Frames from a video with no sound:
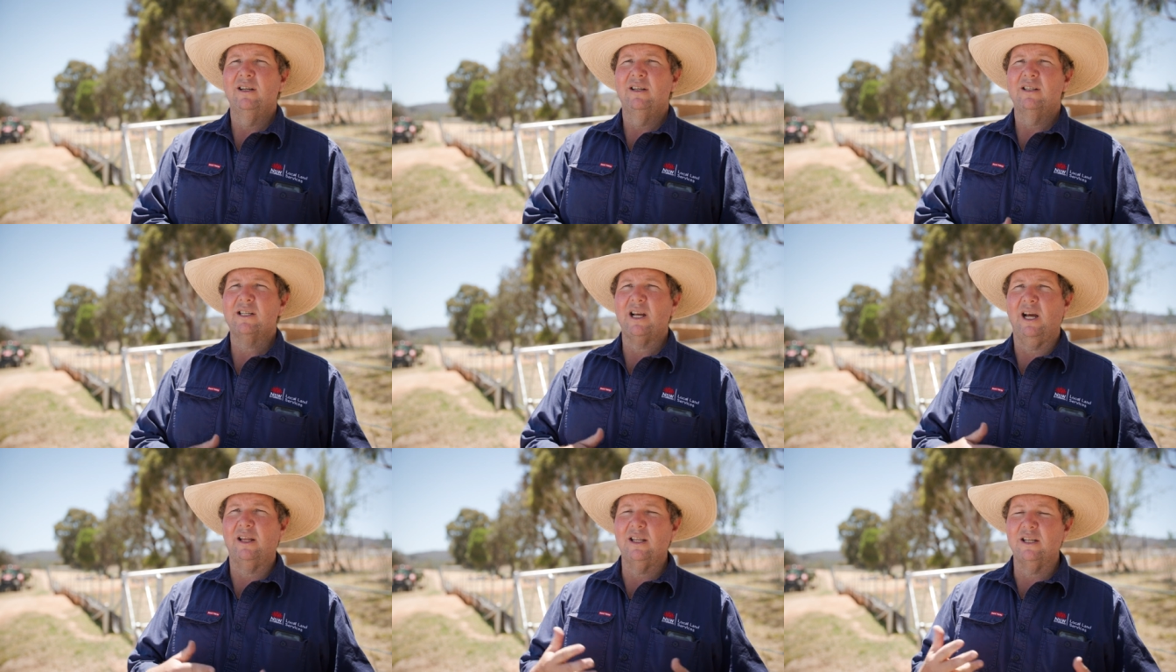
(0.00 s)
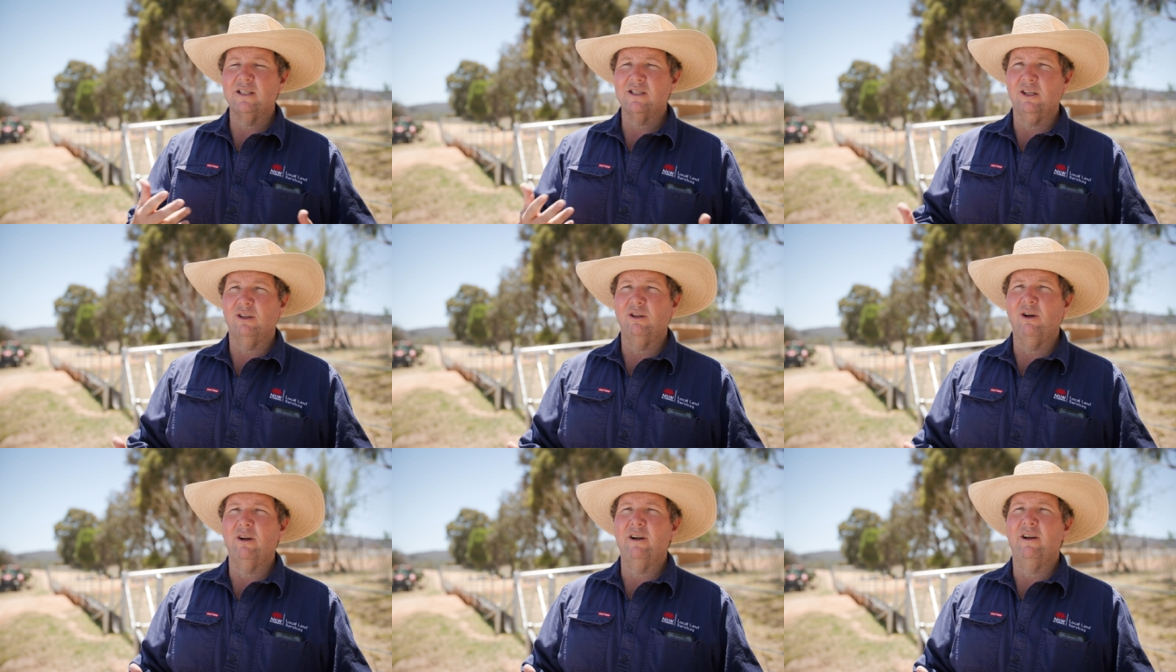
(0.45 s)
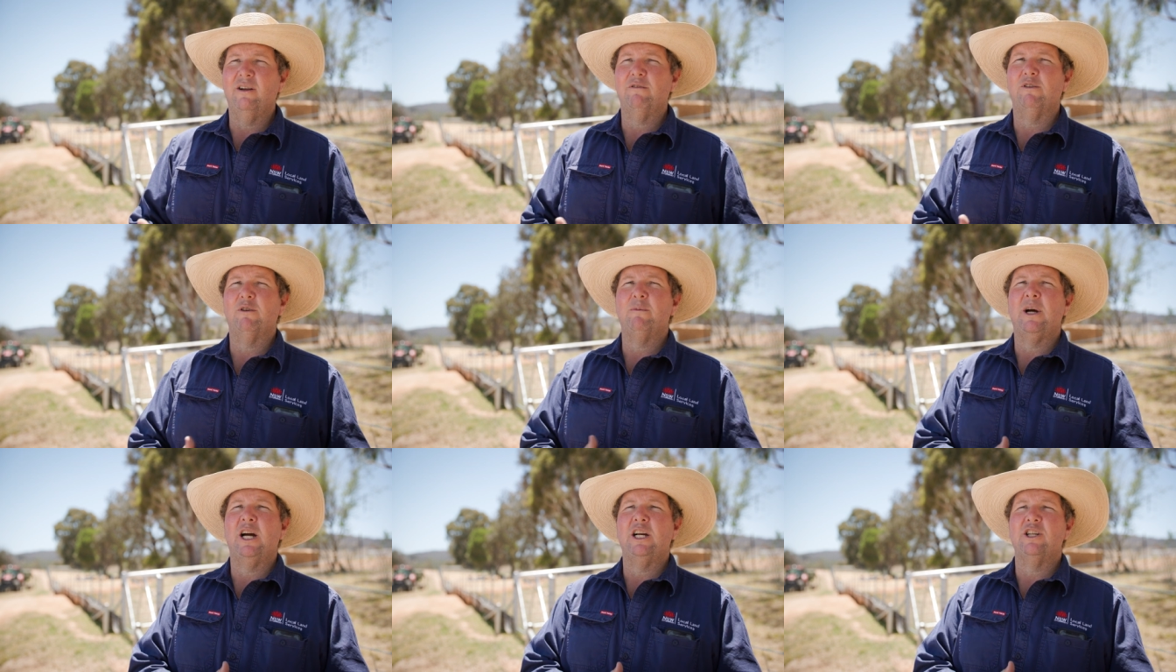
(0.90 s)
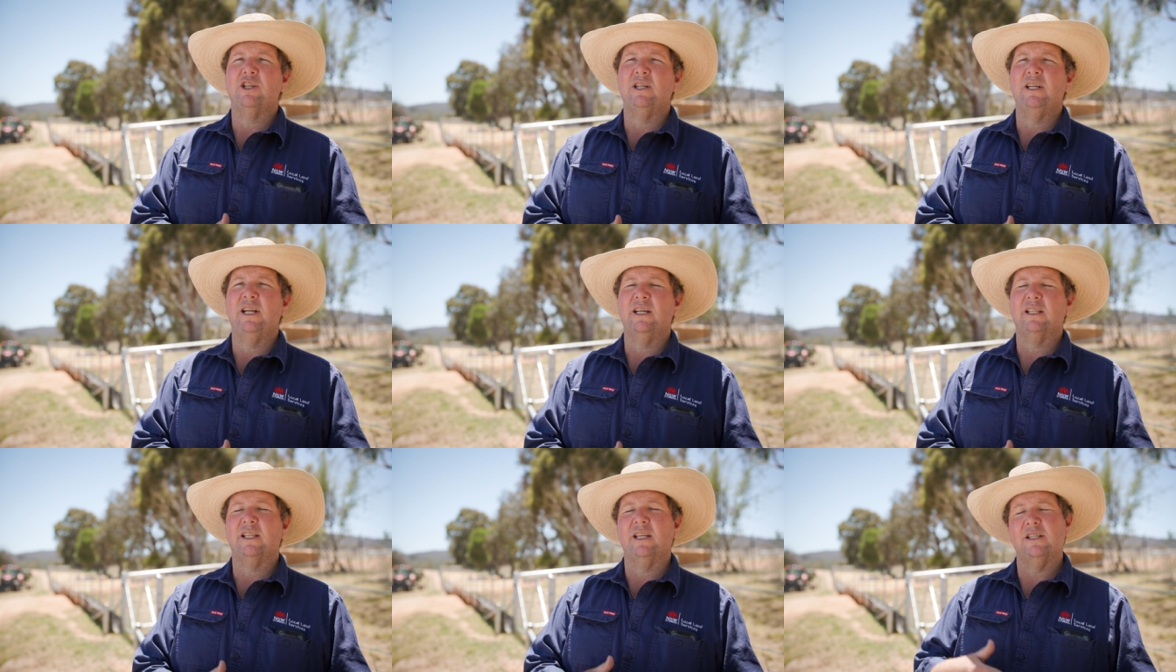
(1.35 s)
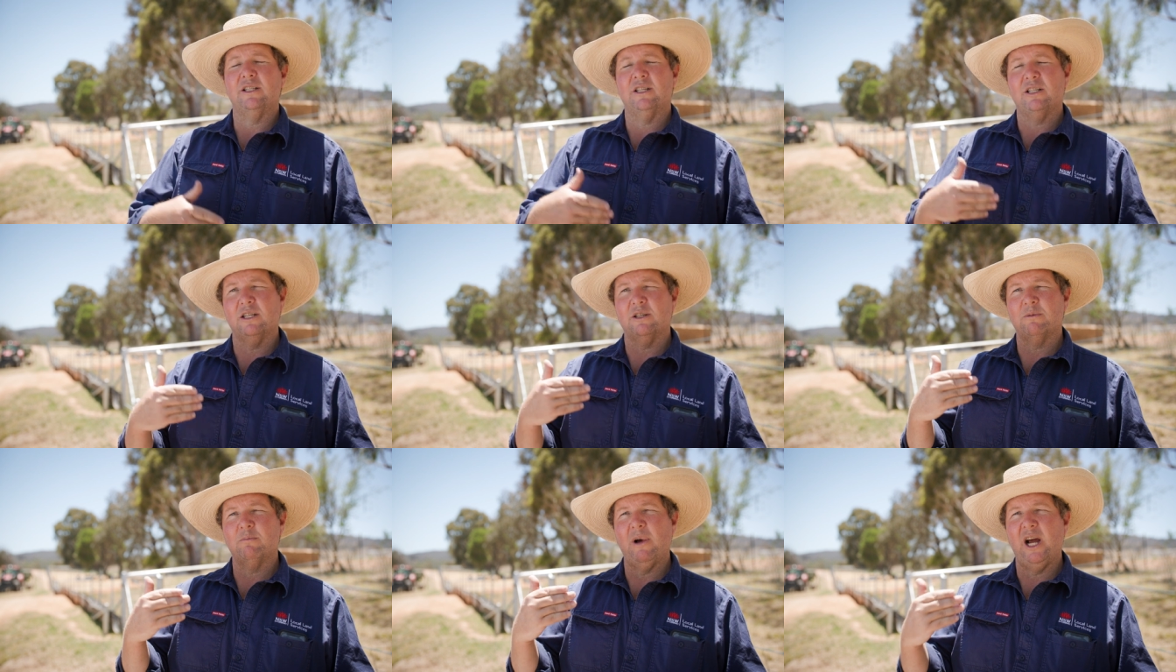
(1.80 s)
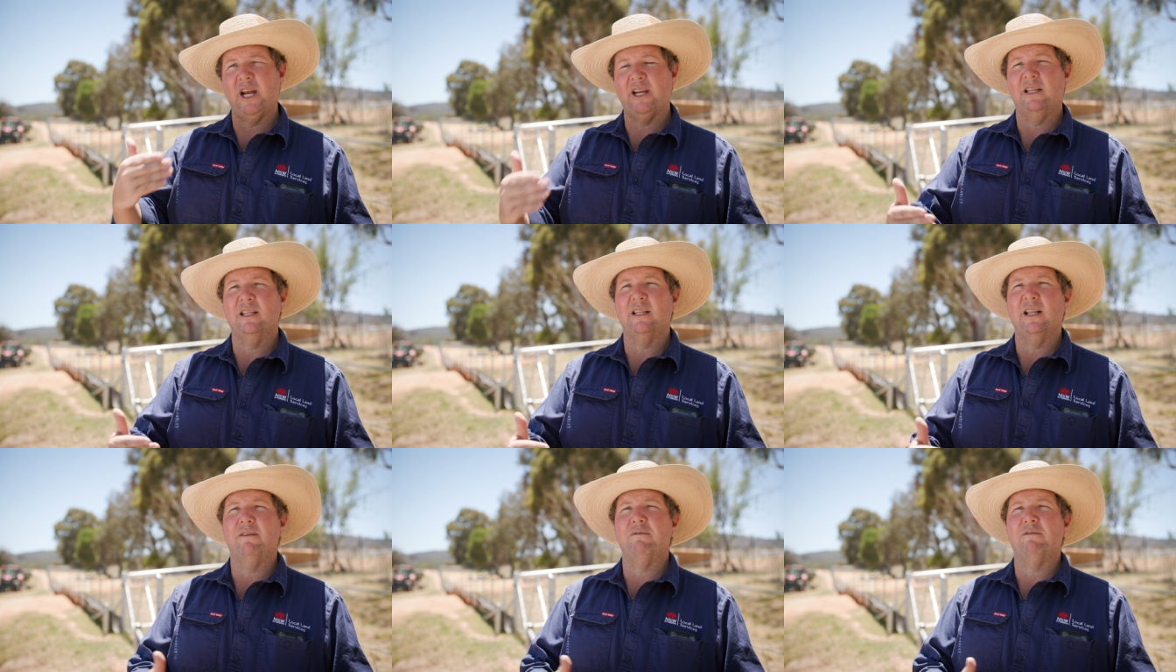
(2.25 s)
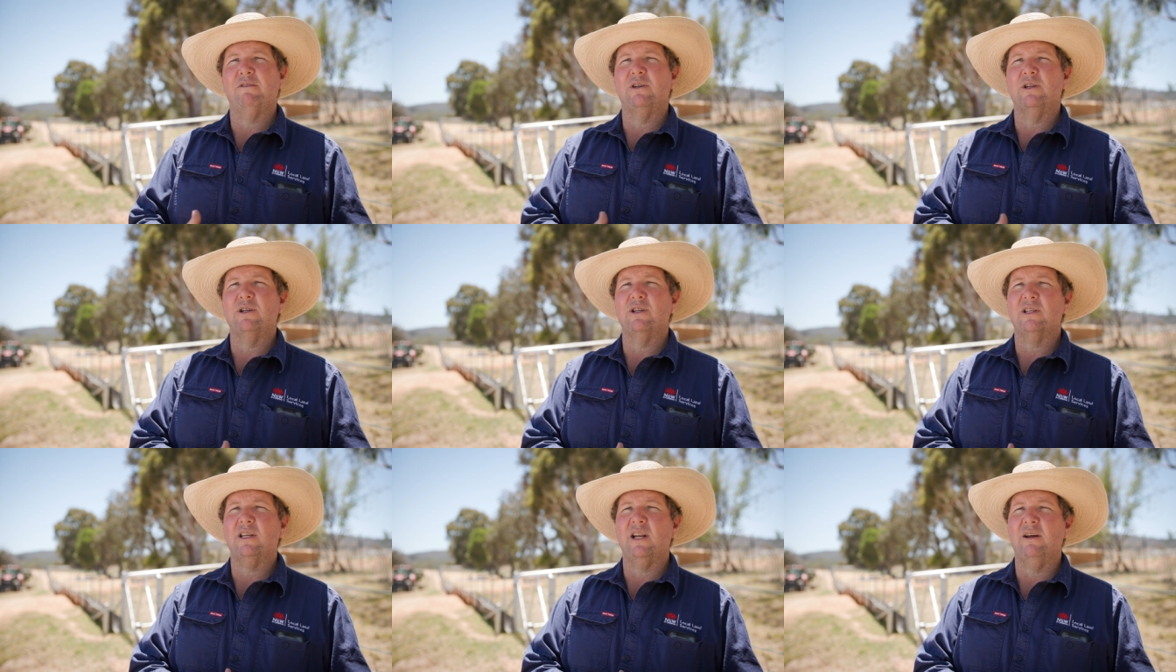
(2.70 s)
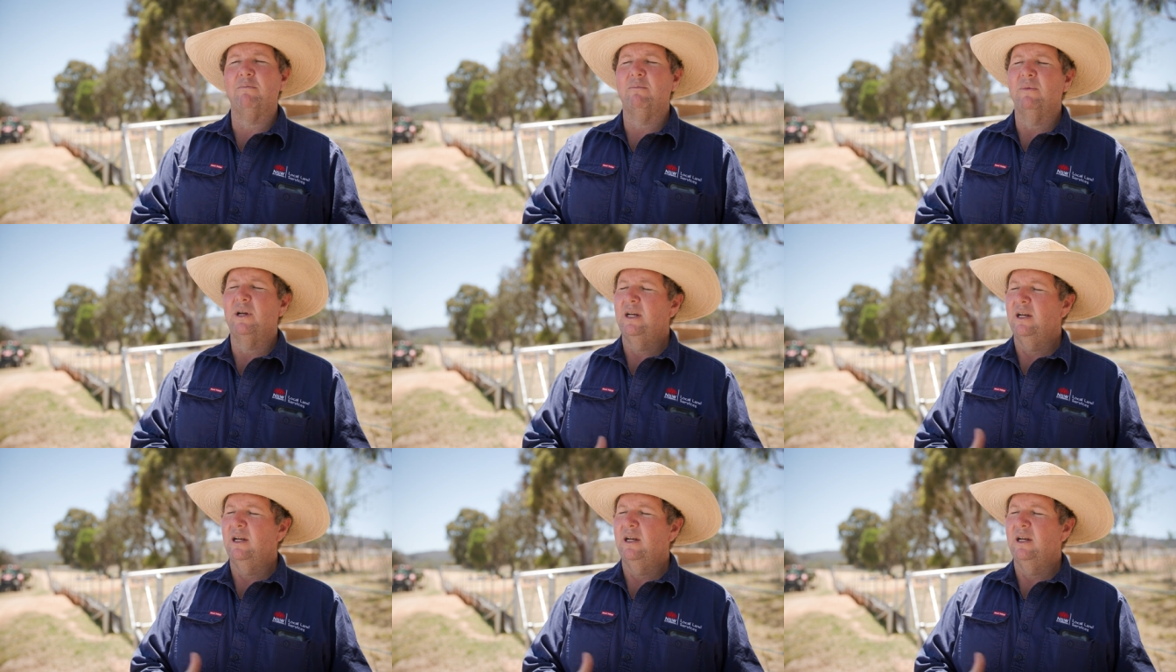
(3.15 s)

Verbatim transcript: So there's a lot of information out there. It's just making that first step.